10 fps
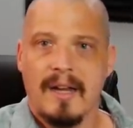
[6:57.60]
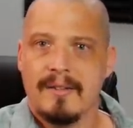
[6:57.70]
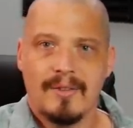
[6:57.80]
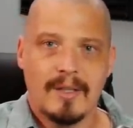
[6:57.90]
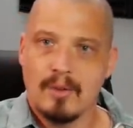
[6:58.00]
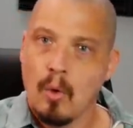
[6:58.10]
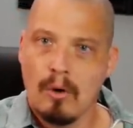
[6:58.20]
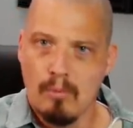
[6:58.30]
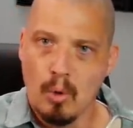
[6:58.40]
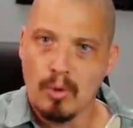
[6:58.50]
And that's
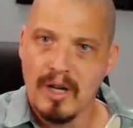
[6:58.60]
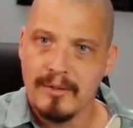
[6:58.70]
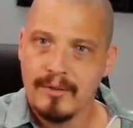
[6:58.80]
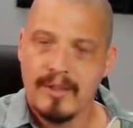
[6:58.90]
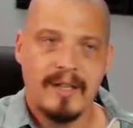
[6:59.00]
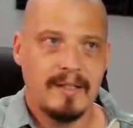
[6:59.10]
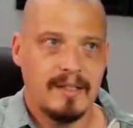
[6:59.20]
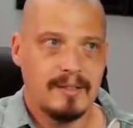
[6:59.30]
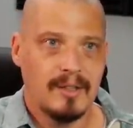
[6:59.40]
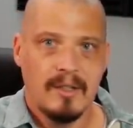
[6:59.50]
horrible, right? That
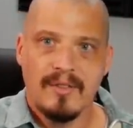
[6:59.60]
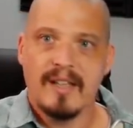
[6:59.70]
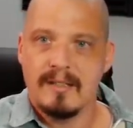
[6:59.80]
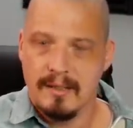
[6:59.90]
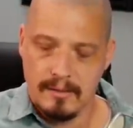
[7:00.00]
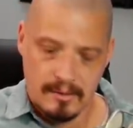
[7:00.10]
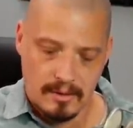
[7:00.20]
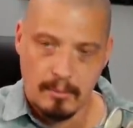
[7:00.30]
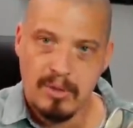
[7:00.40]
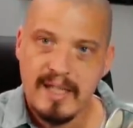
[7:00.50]
is
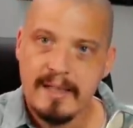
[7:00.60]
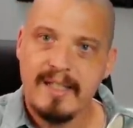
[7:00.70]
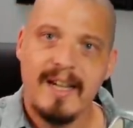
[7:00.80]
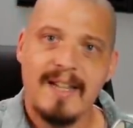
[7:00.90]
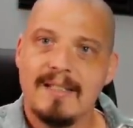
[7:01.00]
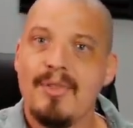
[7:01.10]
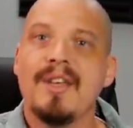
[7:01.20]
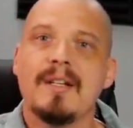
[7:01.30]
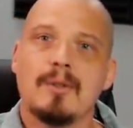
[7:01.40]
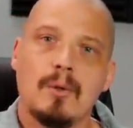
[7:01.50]
completely
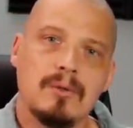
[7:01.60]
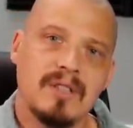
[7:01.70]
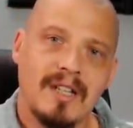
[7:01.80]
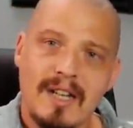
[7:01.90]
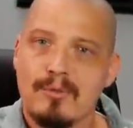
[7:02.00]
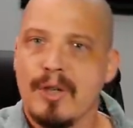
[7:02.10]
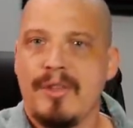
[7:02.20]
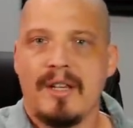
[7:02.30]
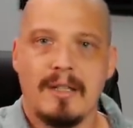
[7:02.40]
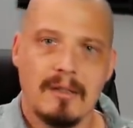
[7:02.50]
antithetical to
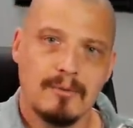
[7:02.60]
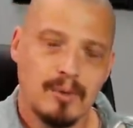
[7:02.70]
everything